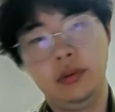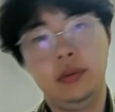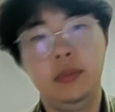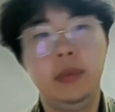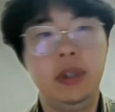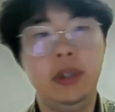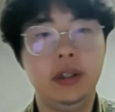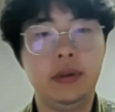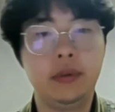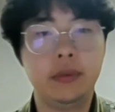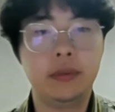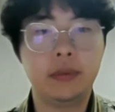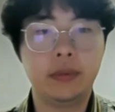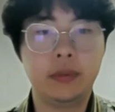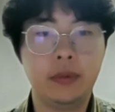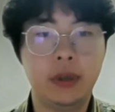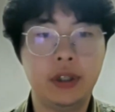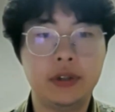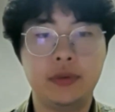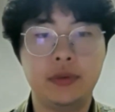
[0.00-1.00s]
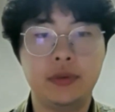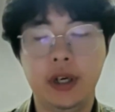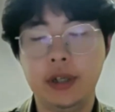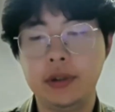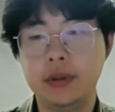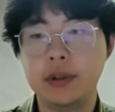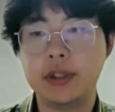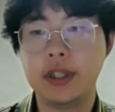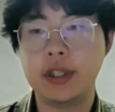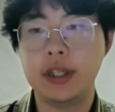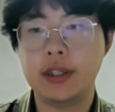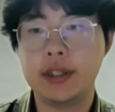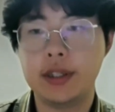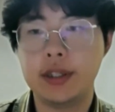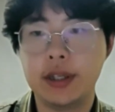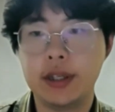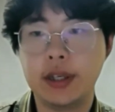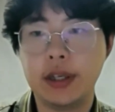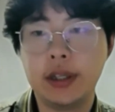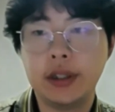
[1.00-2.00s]
you mean what we are using
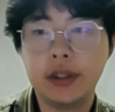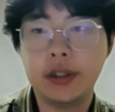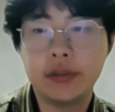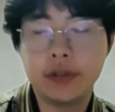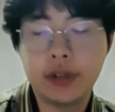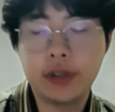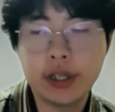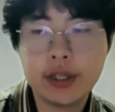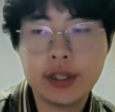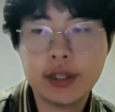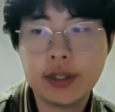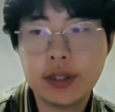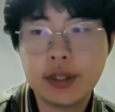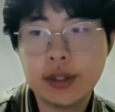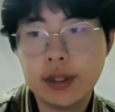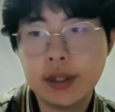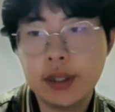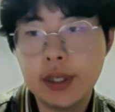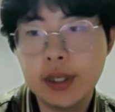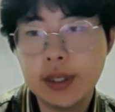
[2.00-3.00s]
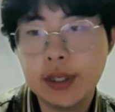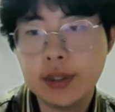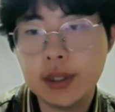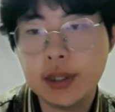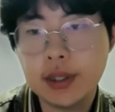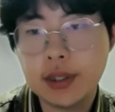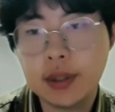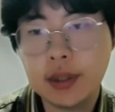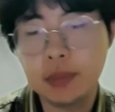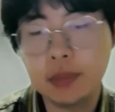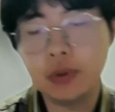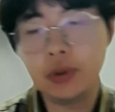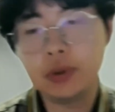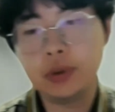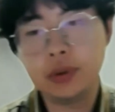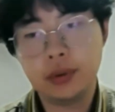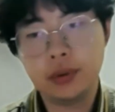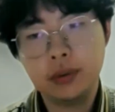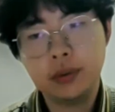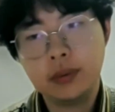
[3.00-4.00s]
the interface system to
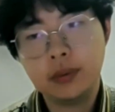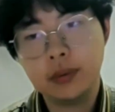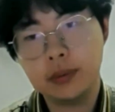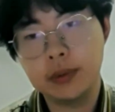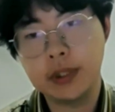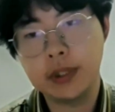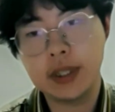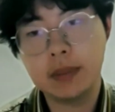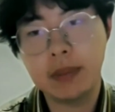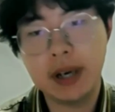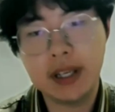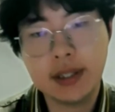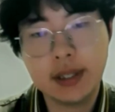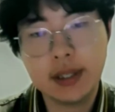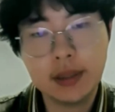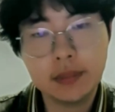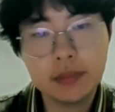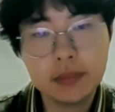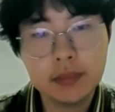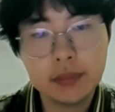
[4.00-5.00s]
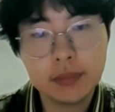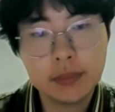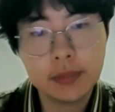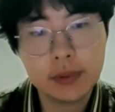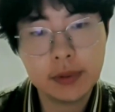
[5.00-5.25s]
do with the mycelium?